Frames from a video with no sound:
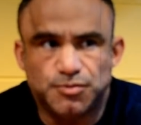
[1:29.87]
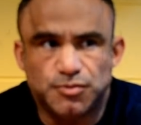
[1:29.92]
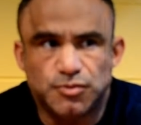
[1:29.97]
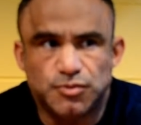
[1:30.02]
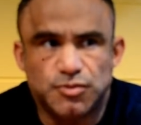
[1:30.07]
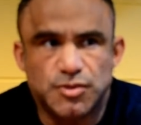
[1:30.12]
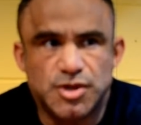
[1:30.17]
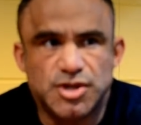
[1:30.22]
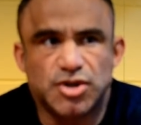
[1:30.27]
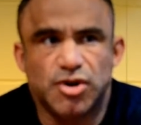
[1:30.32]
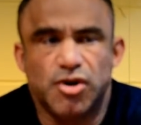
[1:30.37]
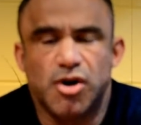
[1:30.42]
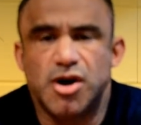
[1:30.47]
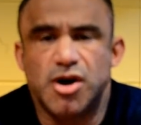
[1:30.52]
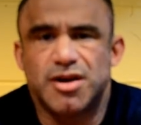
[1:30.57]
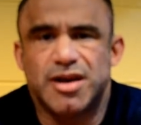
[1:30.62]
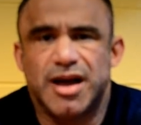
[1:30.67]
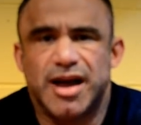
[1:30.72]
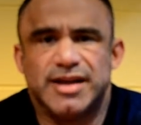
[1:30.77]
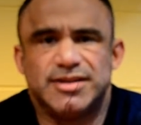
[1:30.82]
These are all
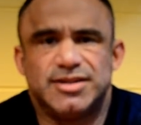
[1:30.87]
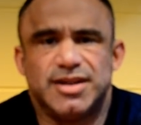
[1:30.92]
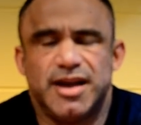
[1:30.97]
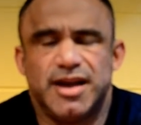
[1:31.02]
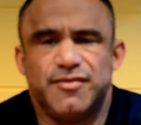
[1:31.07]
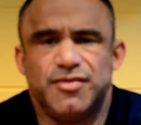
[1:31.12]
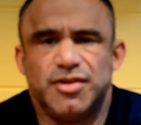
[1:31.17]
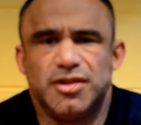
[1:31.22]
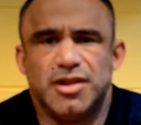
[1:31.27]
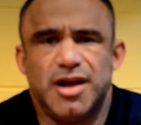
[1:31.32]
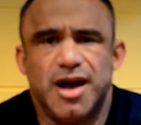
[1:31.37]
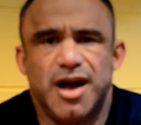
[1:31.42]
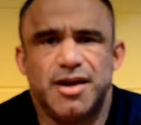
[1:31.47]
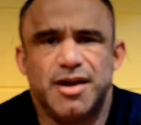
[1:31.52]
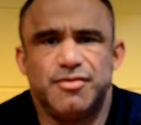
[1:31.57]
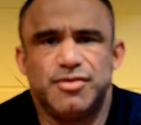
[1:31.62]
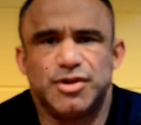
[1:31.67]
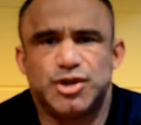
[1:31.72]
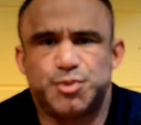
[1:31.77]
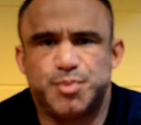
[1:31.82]
guys I have a lot
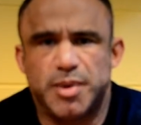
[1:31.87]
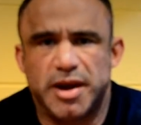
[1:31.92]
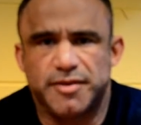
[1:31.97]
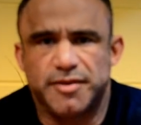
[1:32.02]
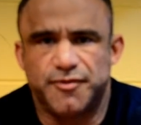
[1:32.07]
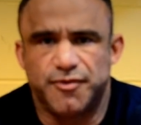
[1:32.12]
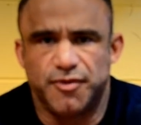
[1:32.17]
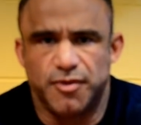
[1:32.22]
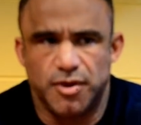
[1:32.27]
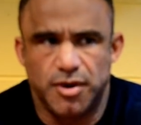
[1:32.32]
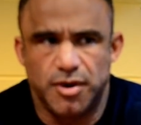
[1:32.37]
of respect for.